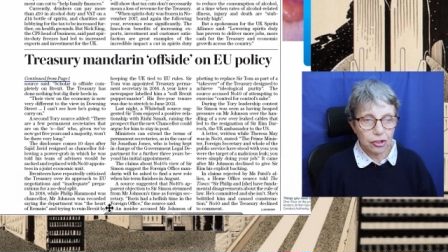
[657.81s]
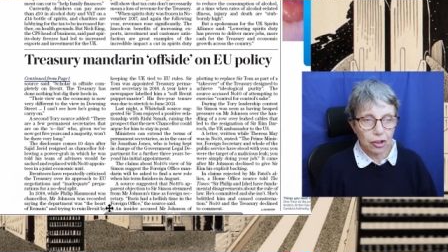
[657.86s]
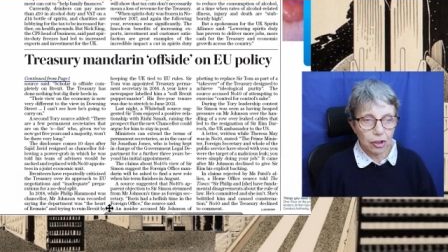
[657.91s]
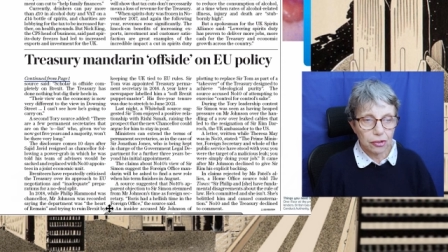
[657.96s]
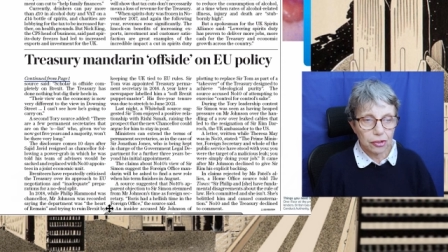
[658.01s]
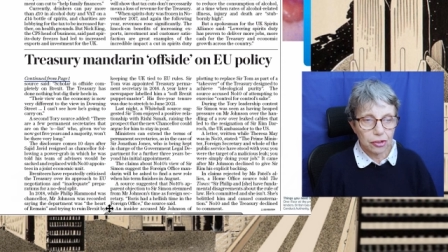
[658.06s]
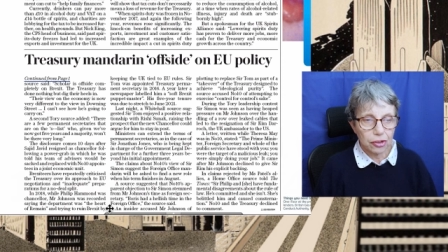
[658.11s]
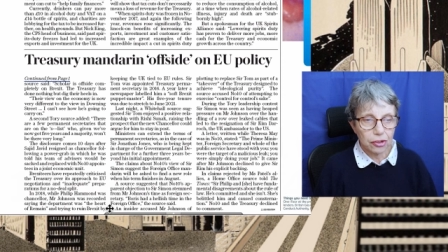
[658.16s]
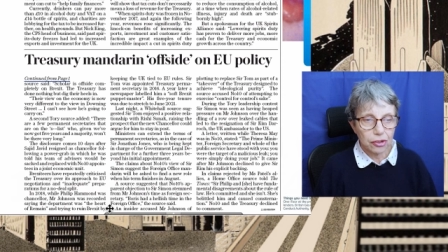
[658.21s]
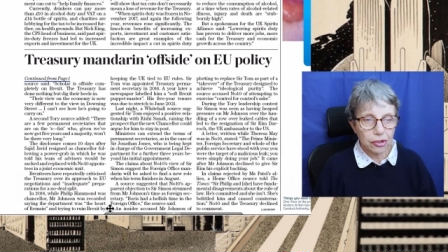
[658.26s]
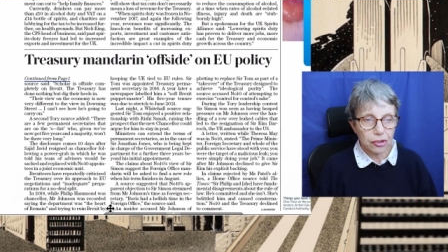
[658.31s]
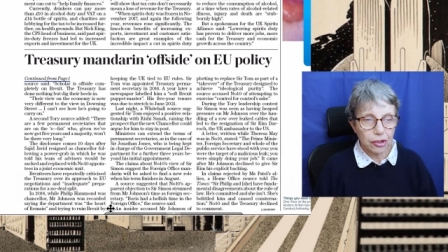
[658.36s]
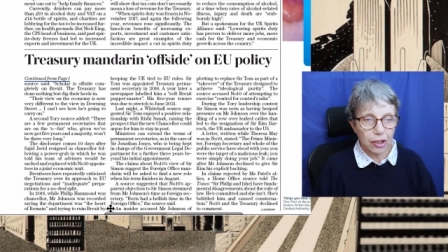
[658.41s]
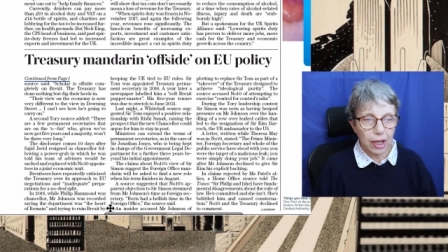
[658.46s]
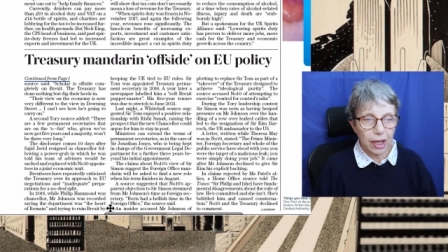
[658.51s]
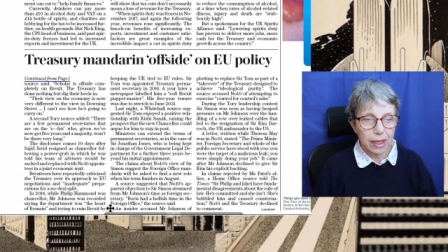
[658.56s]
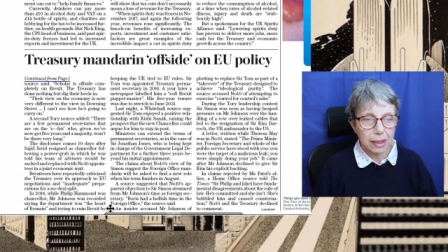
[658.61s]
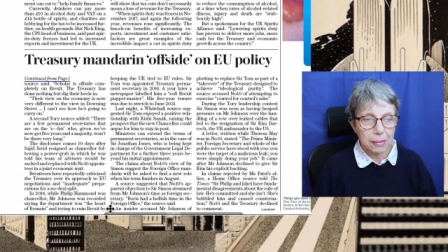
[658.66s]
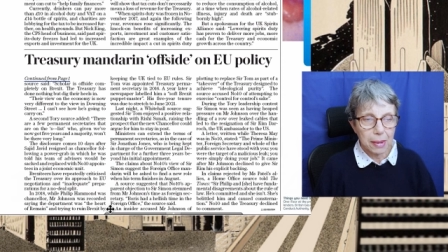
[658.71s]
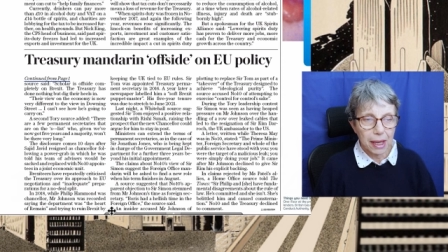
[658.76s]
Johnson's
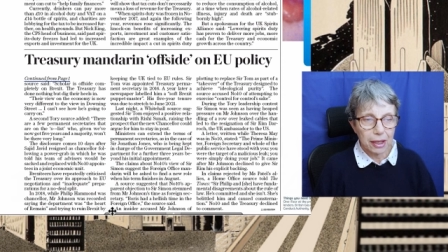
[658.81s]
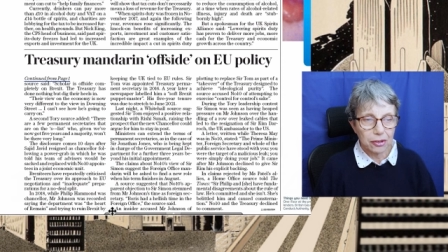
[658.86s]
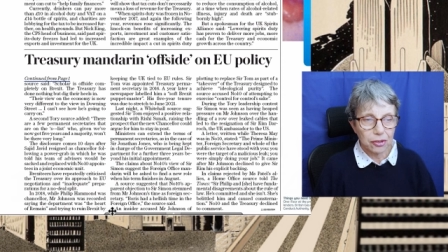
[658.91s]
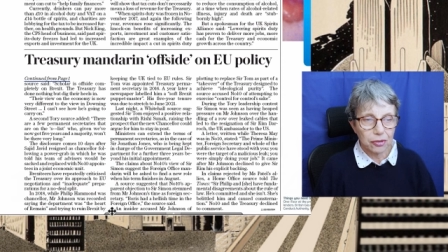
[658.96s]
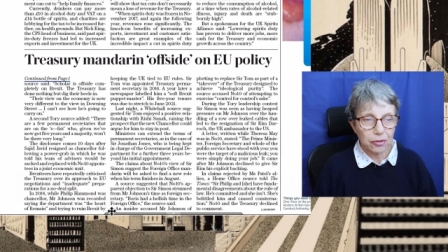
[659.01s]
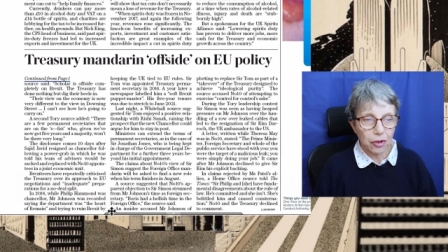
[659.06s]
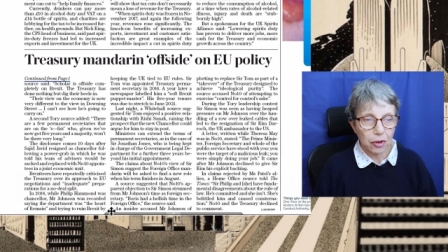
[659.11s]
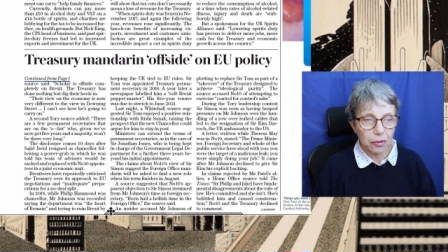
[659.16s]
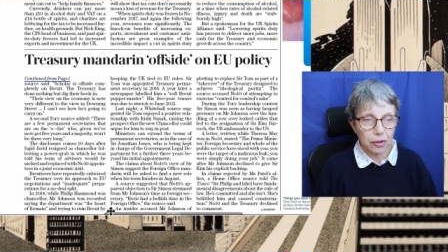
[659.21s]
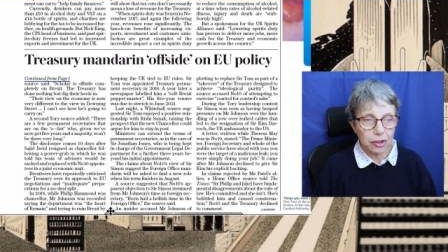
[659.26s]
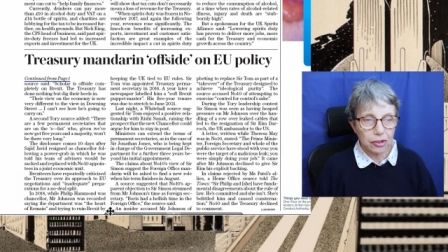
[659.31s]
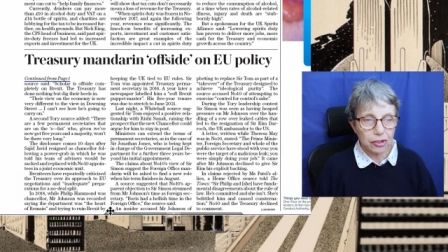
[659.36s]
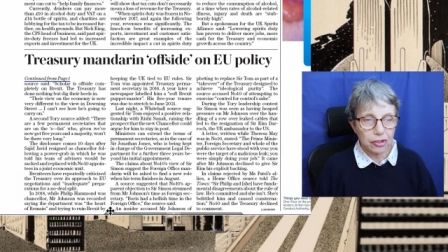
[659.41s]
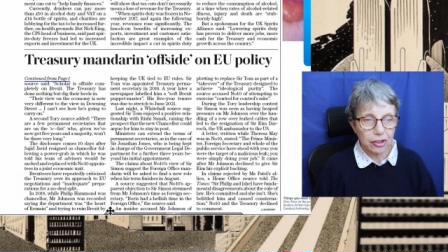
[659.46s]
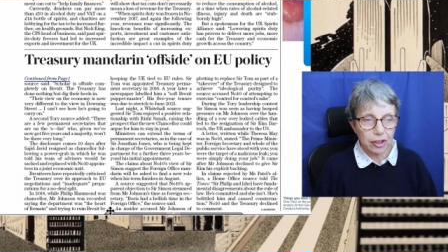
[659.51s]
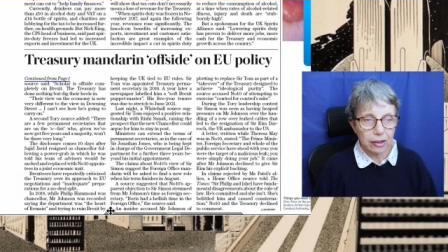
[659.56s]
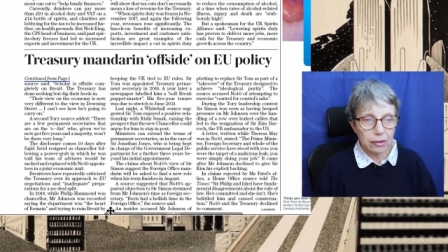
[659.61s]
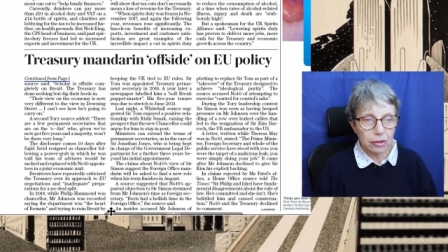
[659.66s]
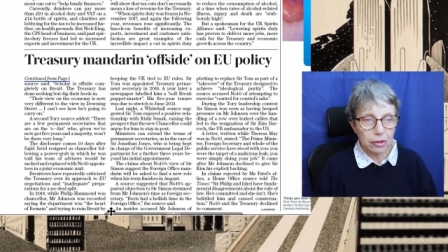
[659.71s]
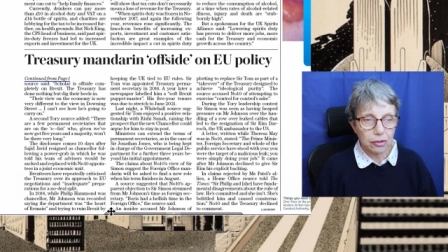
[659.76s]
time as Foreign
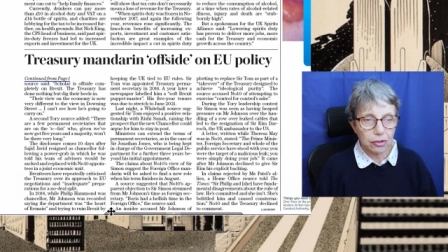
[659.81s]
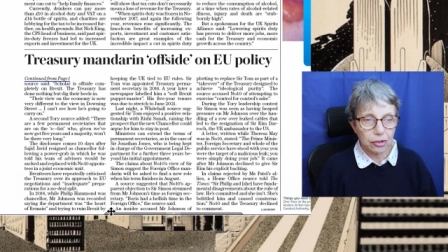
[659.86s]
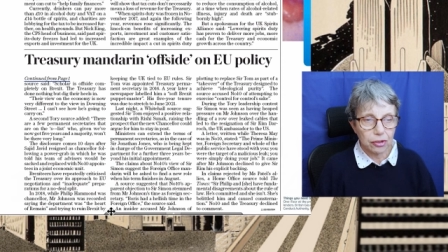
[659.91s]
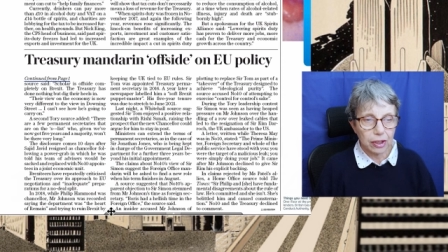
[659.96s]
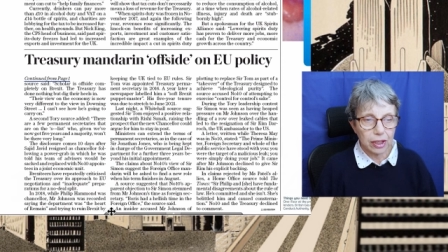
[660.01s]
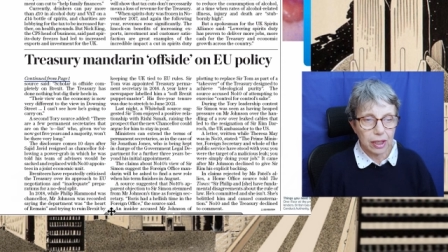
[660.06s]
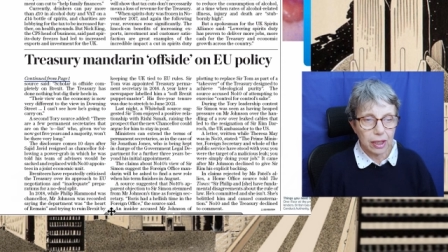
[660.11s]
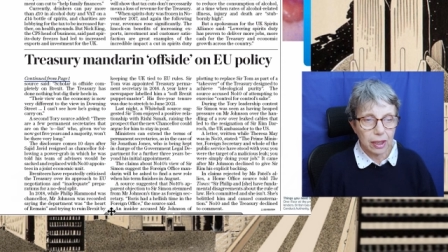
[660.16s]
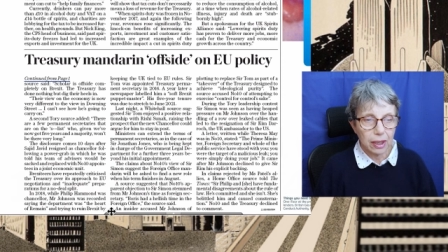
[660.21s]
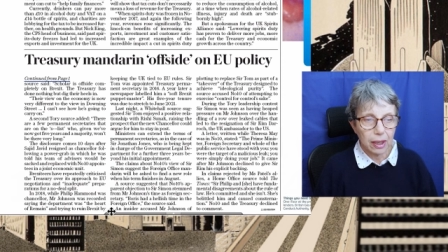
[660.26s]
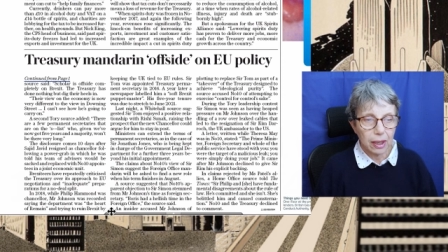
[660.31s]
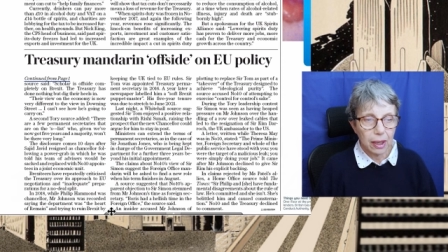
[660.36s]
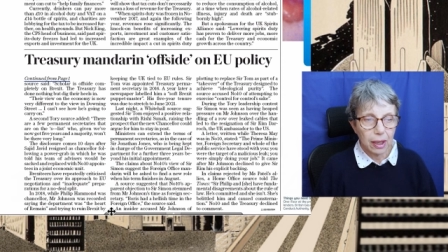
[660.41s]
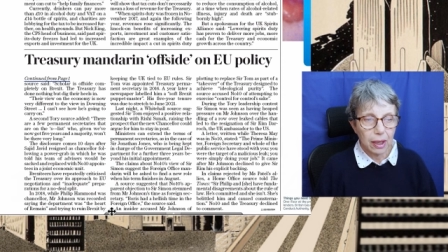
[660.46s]
Secretary.